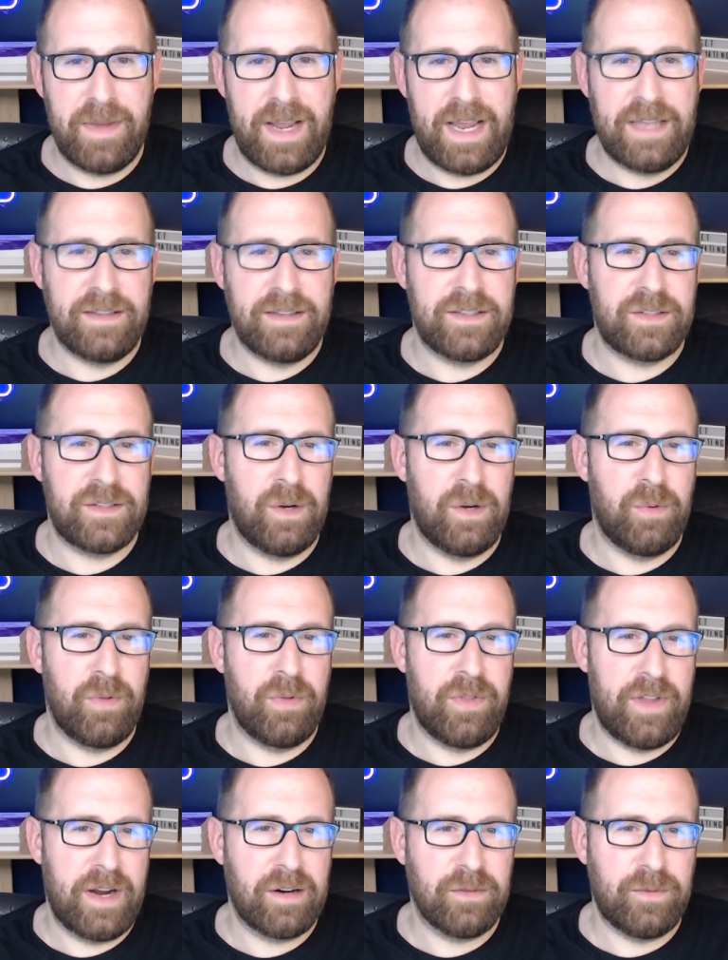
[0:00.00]
And so,
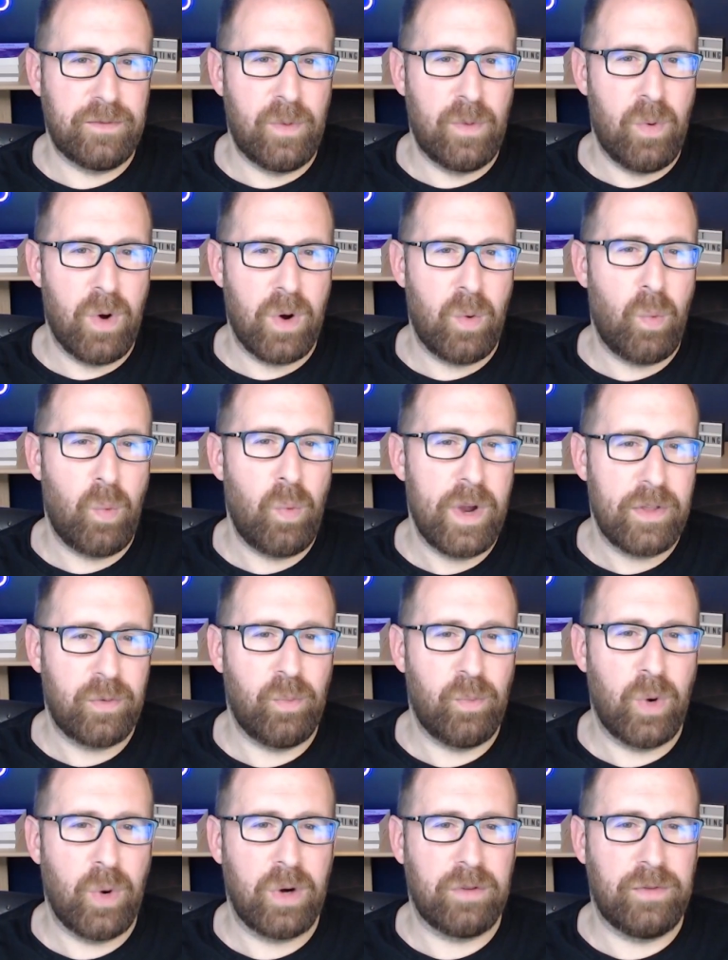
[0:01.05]
therefore, with
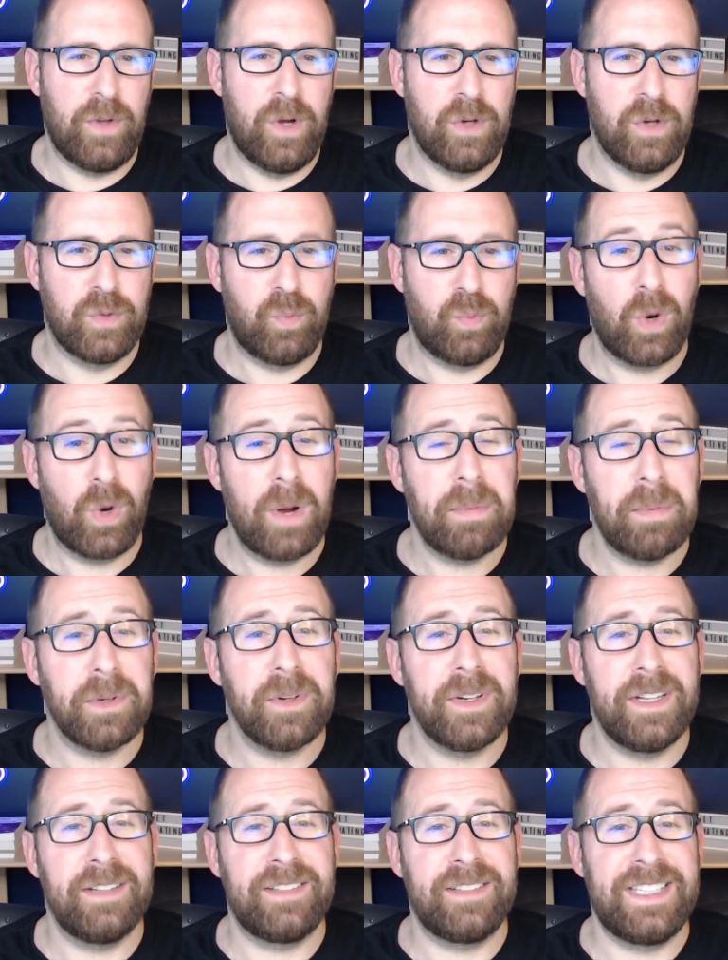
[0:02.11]
workflows, we're able
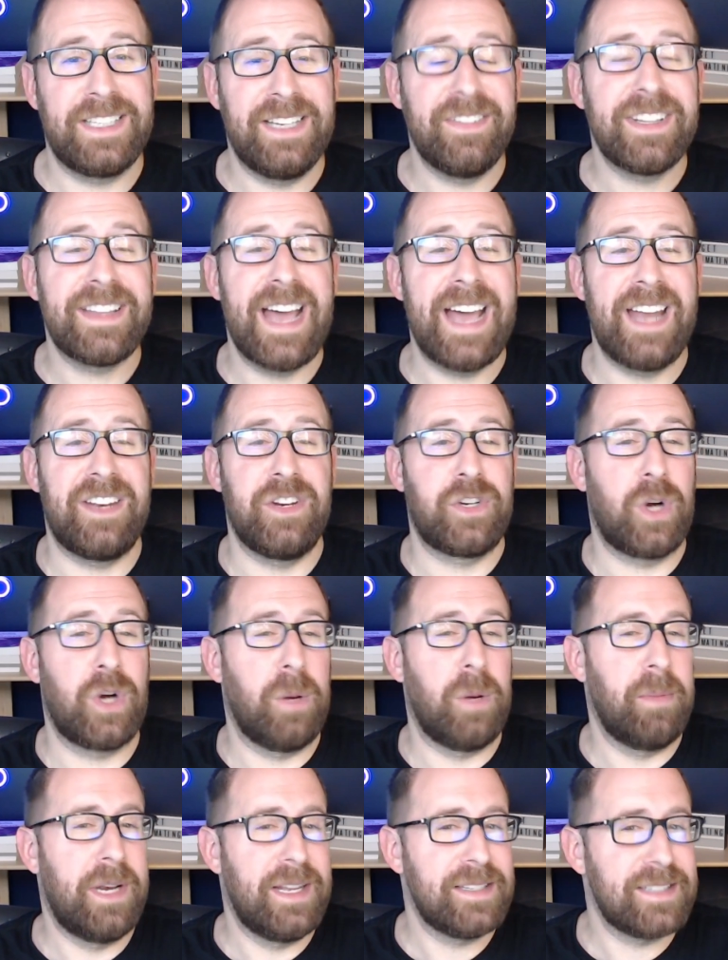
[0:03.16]
to give it that
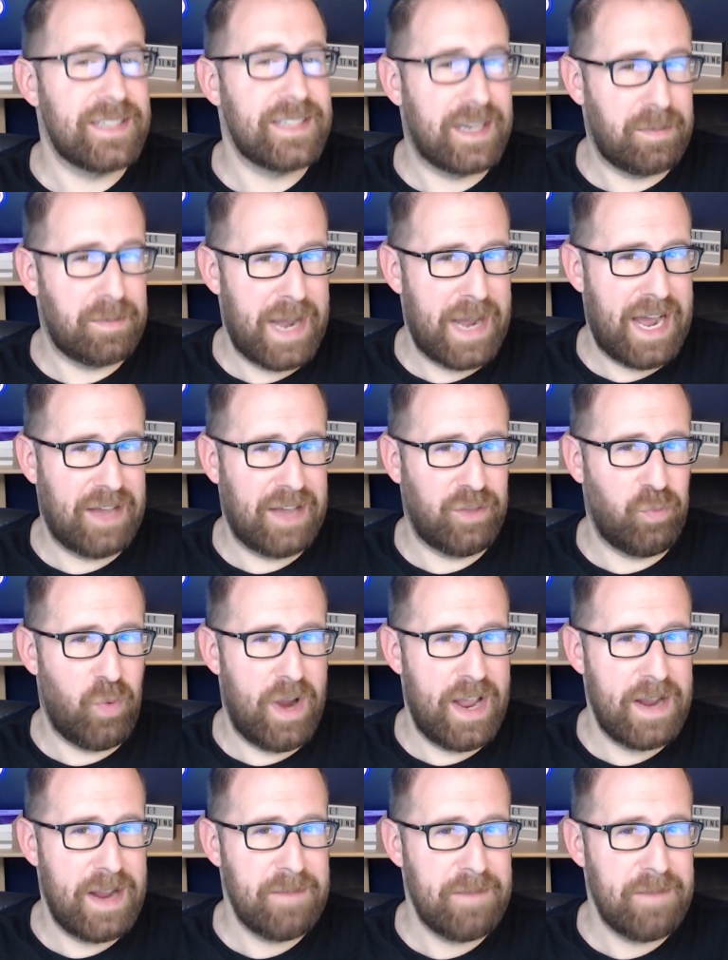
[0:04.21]
deterministic pathway